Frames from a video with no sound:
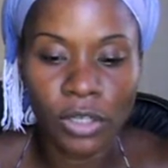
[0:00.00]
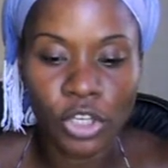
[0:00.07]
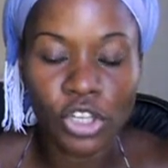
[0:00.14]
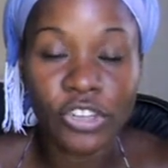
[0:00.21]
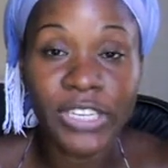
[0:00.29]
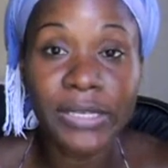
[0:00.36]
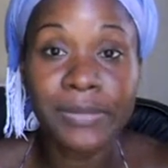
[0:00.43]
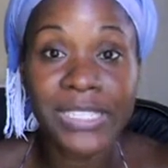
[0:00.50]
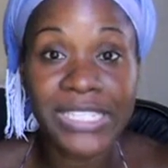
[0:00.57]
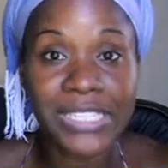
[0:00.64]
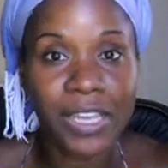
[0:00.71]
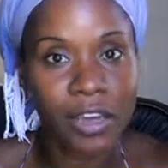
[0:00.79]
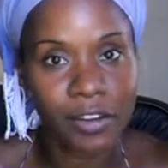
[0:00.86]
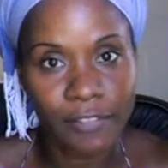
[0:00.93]
Cream
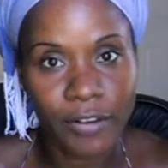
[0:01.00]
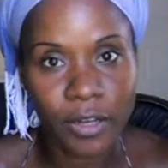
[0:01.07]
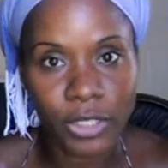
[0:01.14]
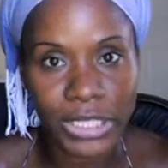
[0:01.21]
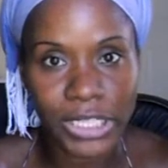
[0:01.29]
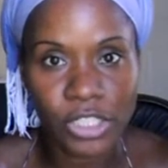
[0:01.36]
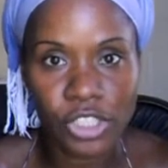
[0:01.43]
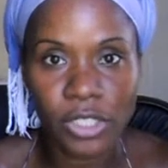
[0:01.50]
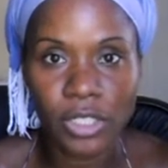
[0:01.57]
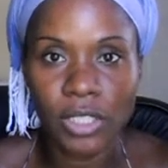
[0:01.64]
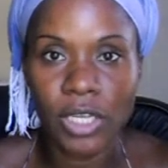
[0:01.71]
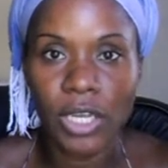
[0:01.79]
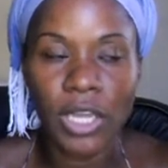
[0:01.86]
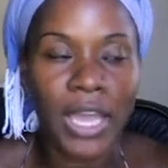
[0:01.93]
Stick
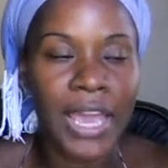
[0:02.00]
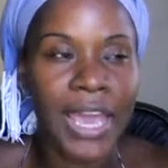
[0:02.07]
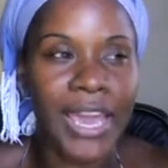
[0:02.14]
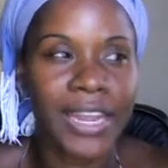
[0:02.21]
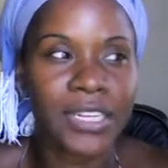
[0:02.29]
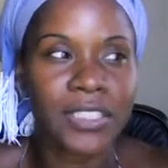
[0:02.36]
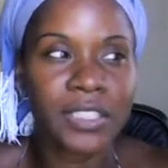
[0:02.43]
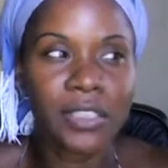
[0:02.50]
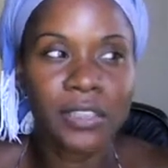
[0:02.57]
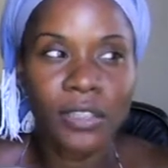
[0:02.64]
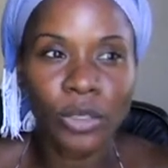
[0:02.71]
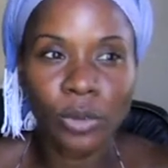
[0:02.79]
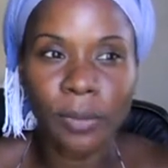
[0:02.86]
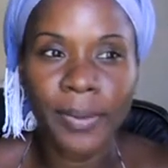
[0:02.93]
Foundation, and it's a
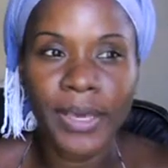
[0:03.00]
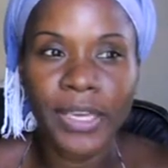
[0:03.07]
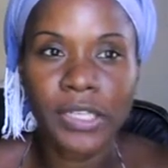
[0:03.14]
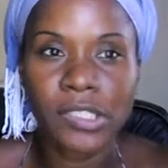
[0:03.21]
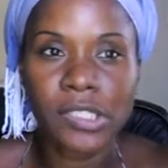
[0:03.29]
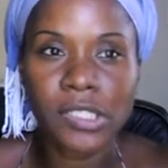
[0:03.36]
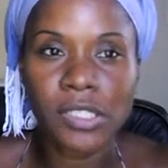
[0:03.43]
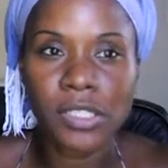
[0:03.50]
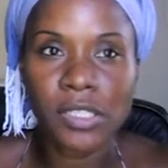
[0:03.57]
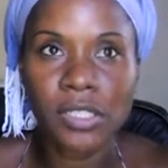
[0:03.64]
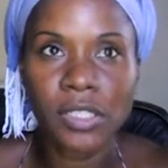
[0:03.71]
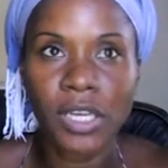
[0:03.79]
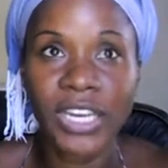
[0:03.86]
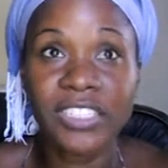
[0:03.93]
little bit,
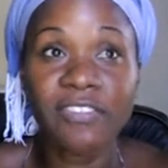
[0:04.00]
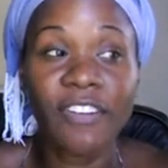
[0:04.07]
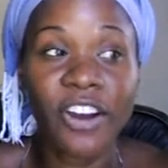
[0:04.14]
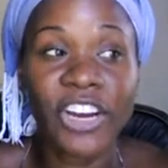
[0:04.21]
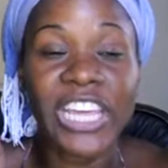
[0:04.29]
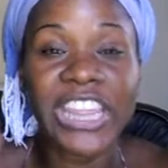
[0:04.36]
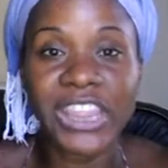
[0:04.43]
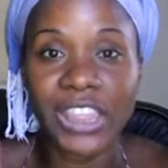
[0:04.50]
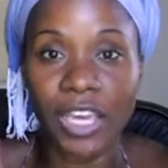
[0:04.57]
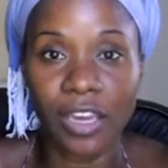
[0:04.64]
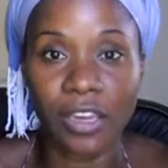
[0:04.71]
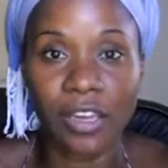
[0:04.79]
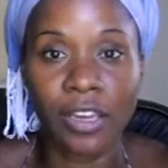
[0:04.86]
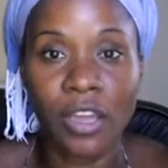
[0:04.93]
it's very
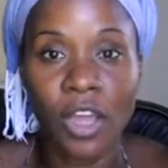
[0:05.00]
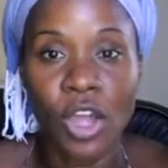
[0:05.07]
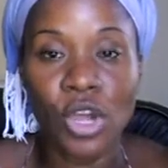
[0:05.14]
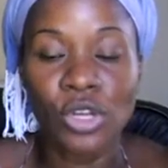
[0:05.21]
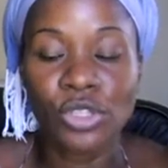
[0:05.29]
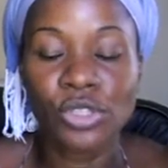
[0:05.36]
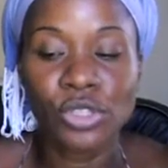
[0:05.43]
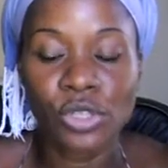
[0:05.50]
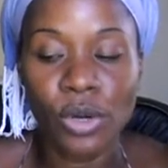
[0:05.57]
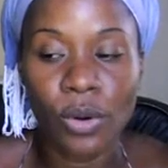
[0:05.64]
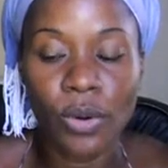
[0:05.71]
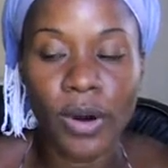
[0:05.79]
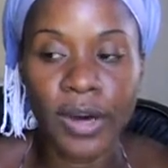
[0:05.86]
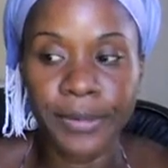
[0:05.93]
thick,
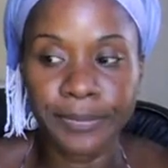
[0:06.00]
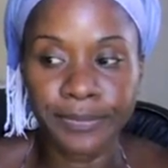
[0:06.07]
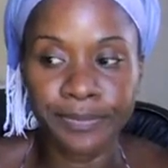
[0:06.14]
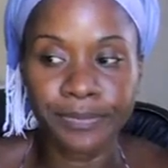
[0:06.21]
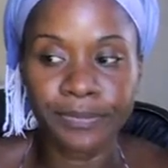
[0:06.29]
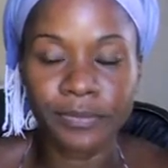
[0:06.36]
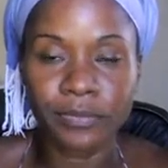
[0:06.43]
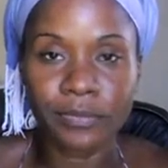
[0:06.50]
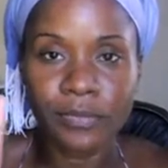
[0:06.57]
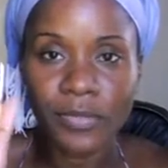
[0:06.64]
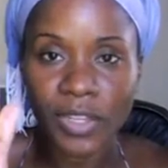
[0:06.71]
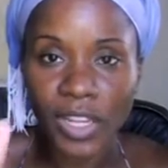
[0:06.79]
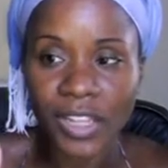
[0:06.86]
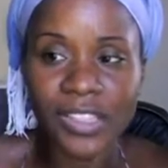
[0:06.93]
so
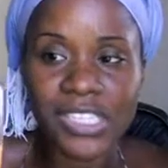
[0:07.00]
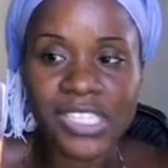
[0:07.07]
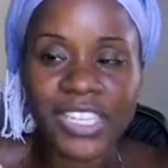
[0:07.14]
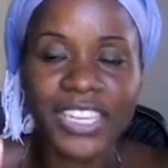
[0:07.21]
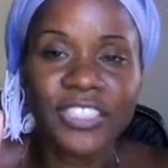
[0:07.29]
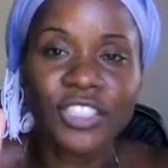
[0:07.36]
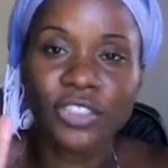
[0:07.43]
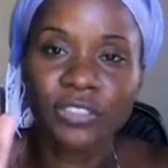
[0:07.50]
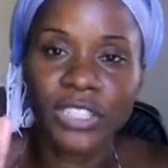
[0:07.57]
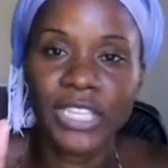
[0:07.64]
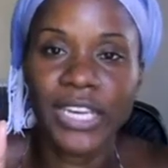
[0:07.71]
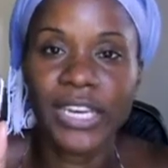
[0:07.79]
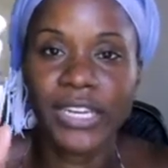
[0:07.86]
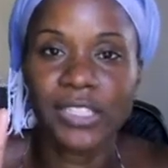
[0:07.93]
this cleanser
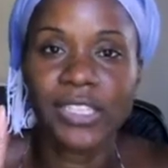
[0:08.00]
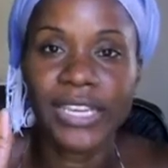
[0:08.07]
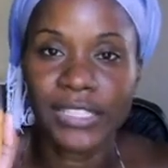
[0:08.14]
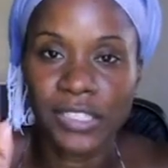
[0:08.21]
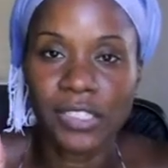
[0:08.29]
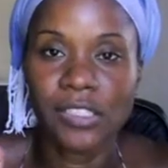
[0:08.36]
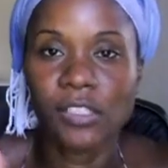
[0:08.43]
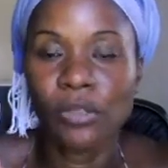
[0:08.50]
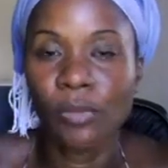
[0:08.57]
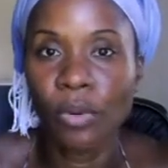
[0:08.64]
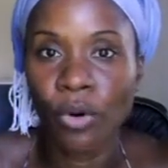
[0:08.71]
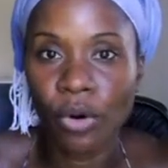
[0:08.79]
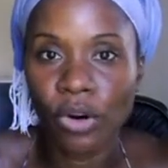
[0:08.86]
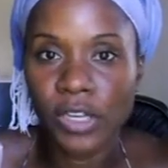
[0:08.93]
really gets into the
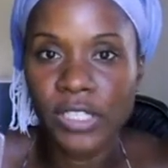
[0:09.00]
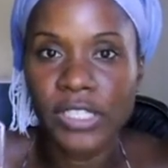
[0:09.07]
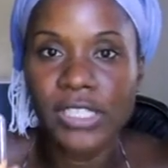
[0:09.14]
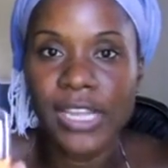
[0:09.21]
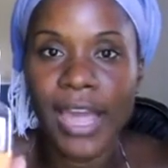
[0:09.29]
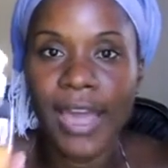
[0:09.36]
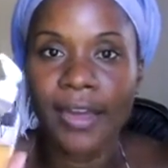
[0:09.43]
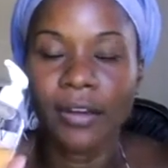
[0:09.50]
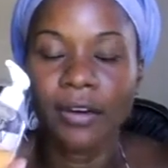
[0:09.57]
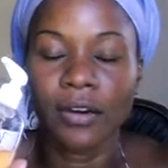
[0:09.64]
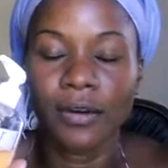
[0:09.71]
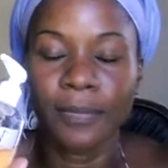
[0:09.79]
pores and